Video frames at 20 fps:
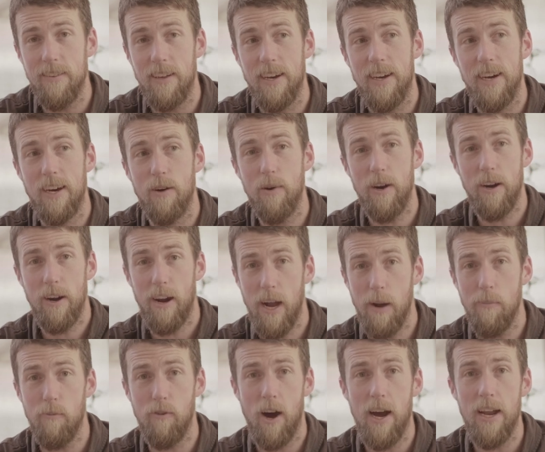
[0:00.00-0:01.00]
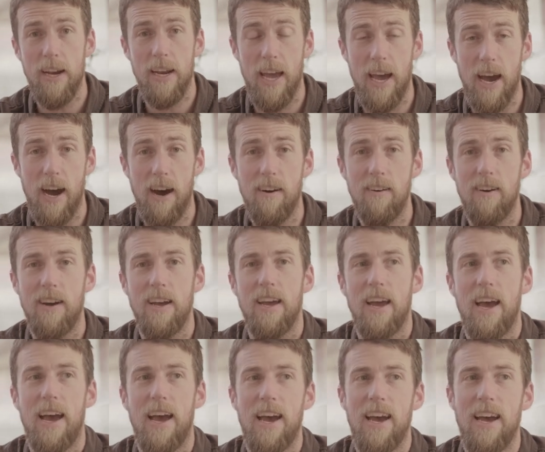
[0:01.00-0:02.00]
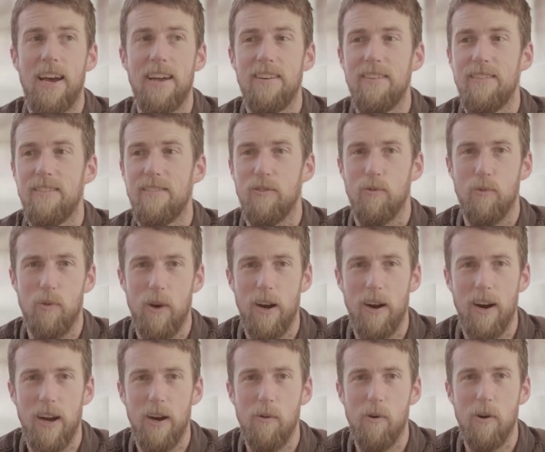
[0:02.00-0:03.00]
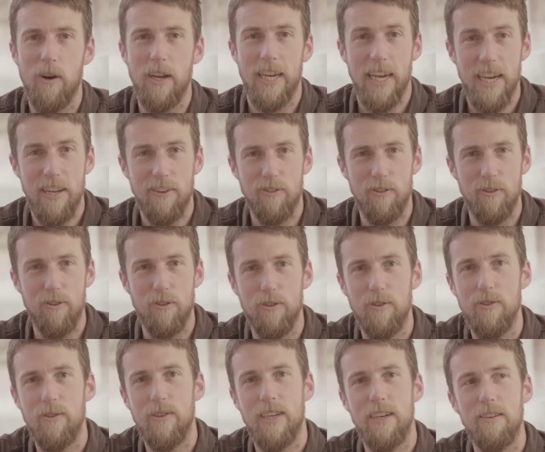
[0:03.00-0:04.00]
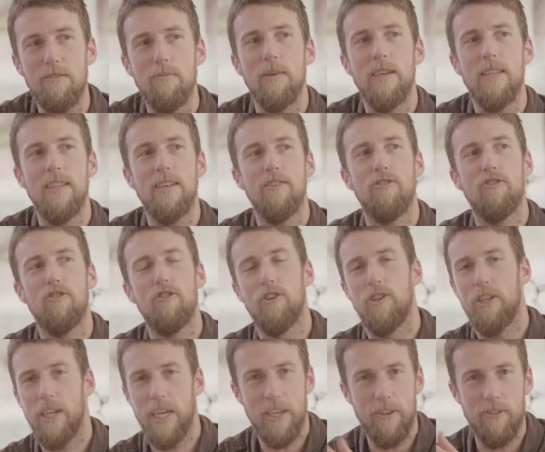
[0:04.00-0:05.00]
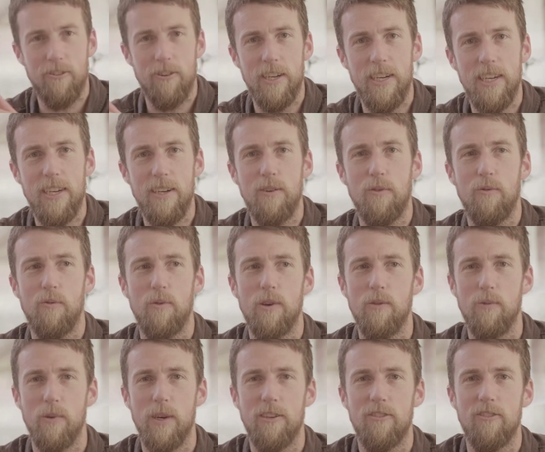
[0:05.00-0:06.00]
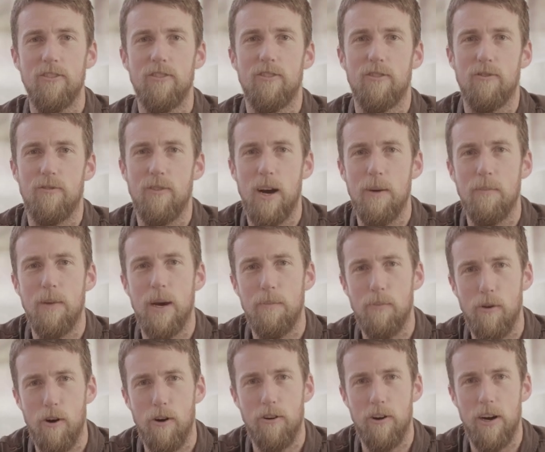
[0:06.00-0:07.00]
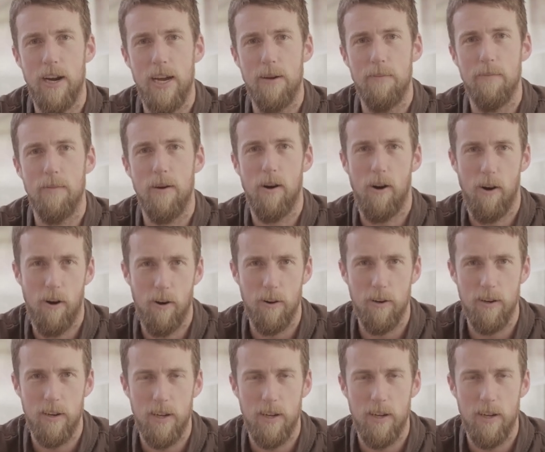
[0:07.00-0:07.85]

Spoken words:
where I am right now and where I want to get to, gives me the trajectory with which to write my program on.